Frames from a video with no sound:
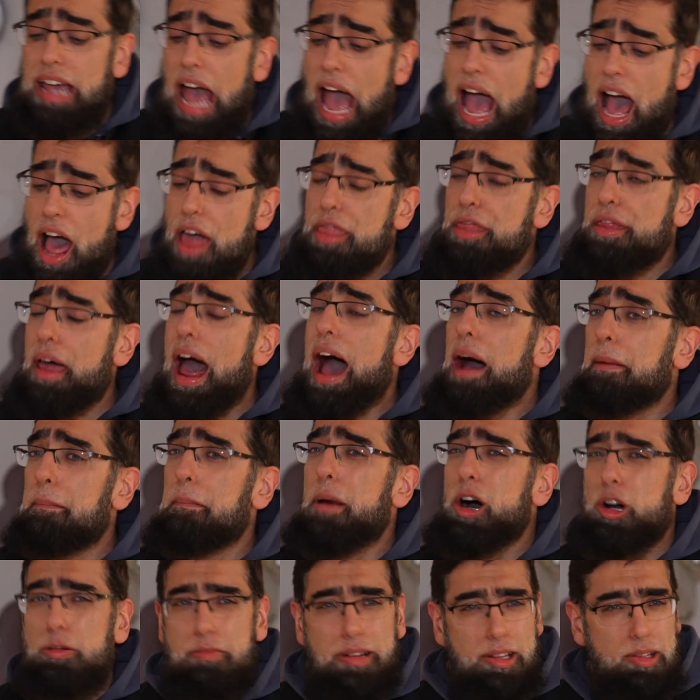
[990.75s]
at that
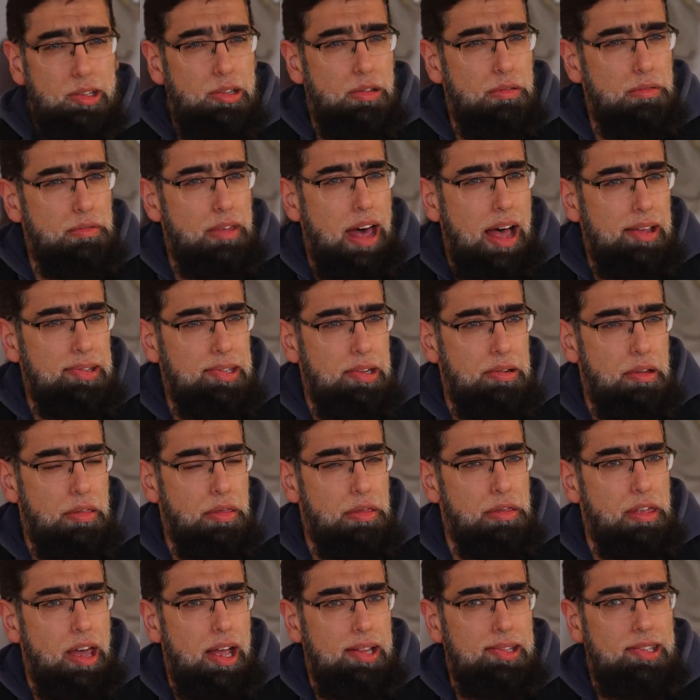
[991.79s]
moment,
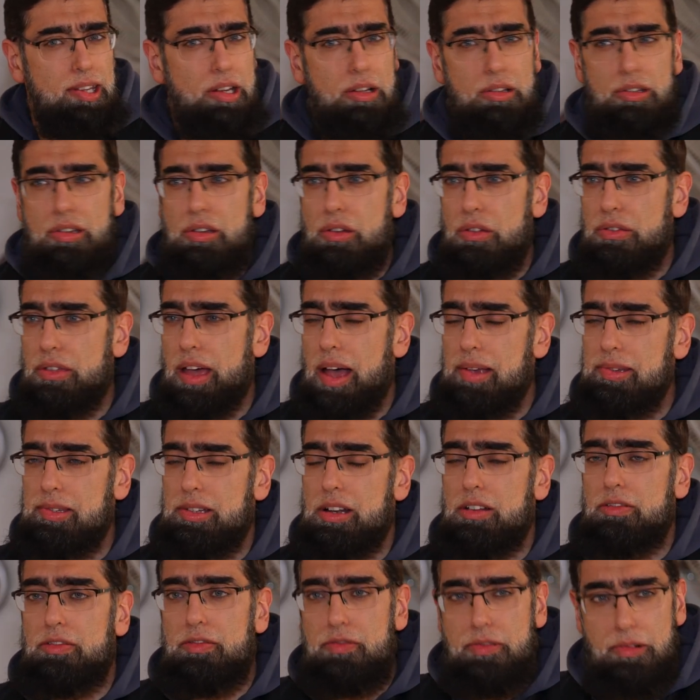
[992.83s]
2013,
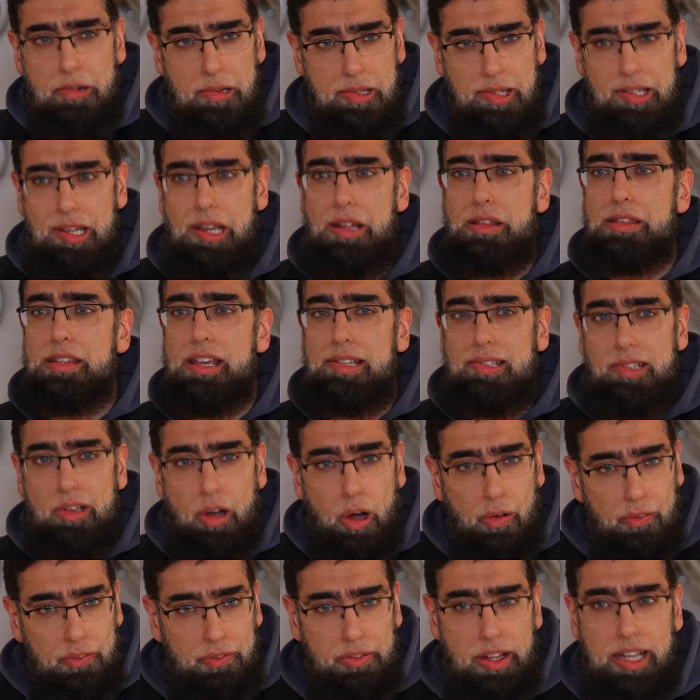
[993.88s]
2014, this
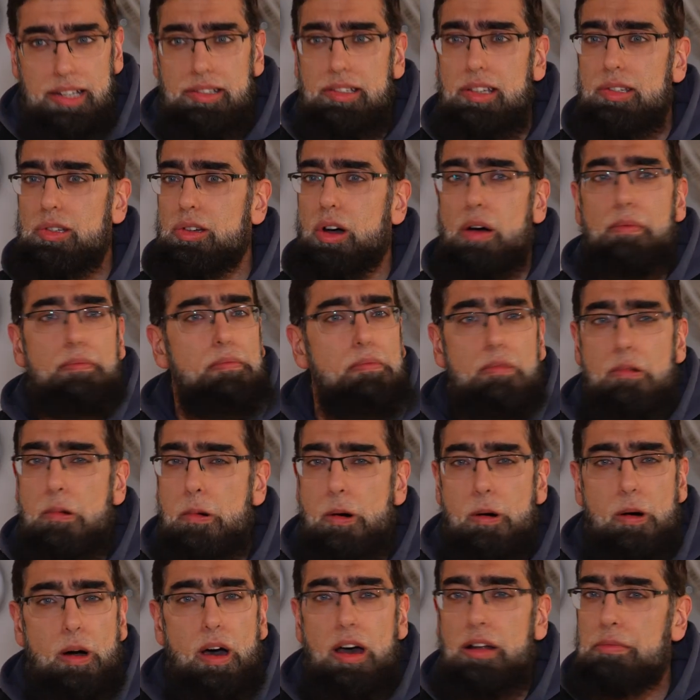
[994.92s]
conflict just got
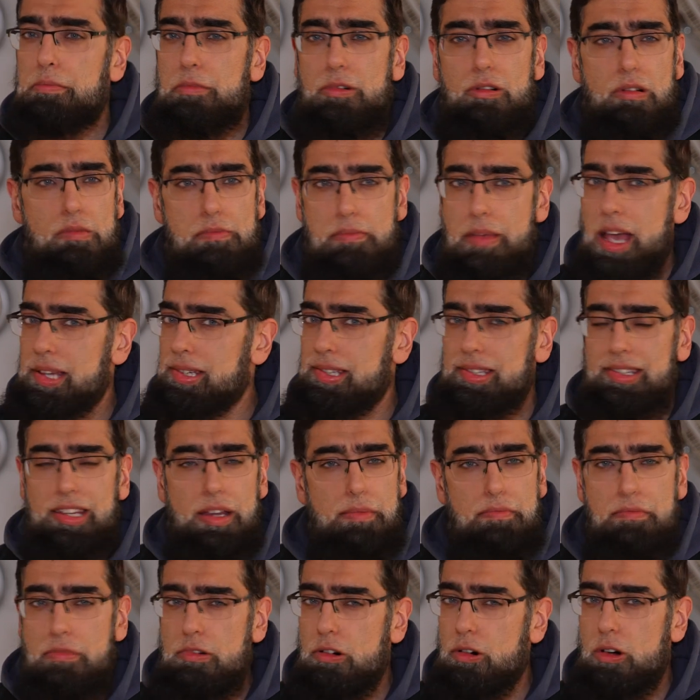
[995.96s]
more and more messy,
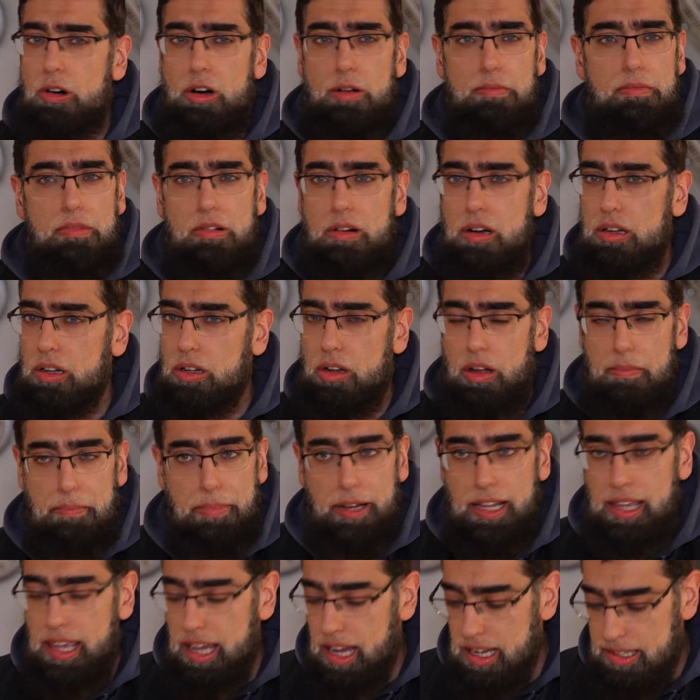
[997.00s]
more and more
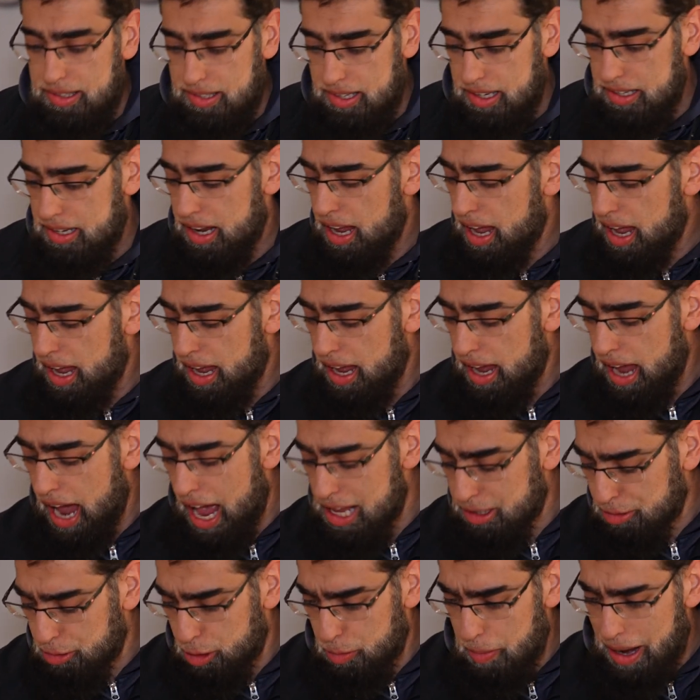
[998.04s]
complicated.
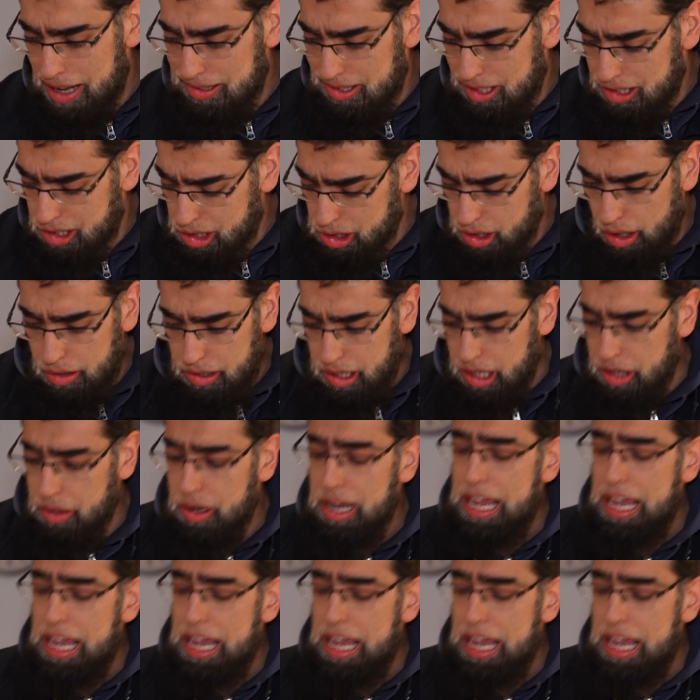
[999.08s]
As I'm about to show you,